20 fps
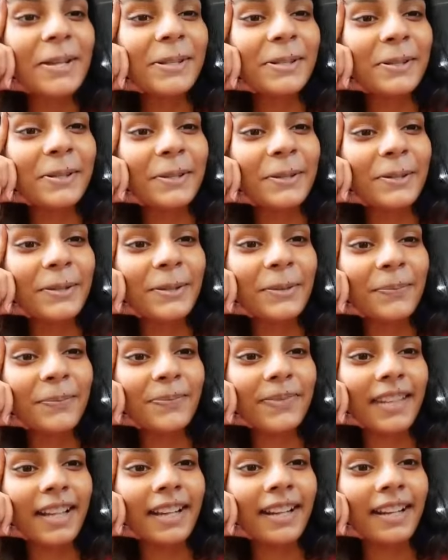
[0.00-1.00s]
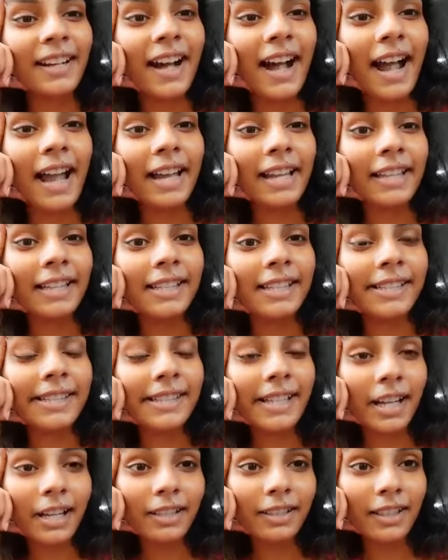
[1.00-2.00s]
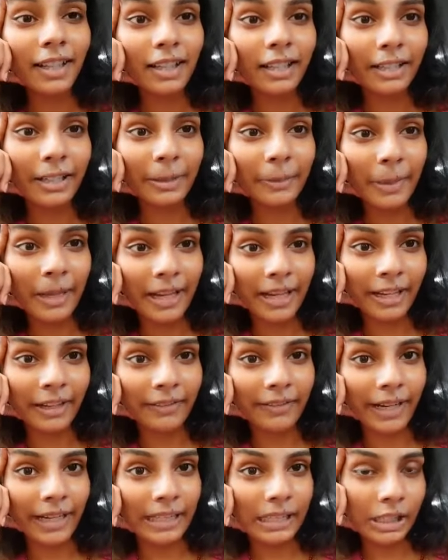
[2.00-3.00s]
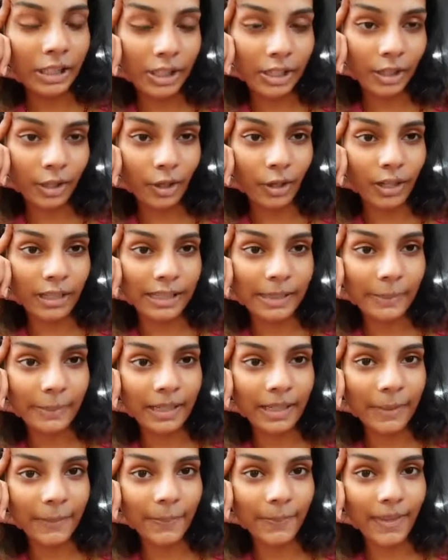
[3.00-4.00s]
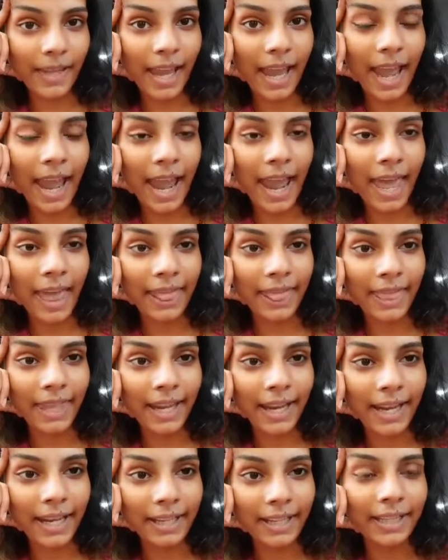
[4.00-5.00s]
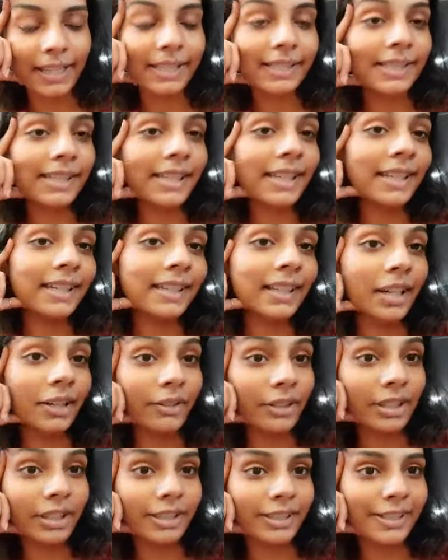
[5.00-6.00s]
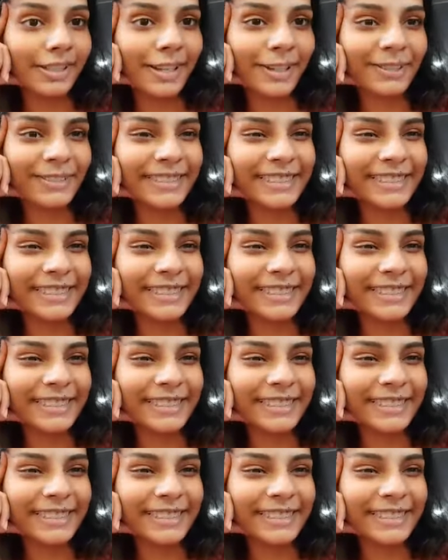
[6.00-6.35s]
So I'll start coloring my hair while she records me, and then let's see how it turns out.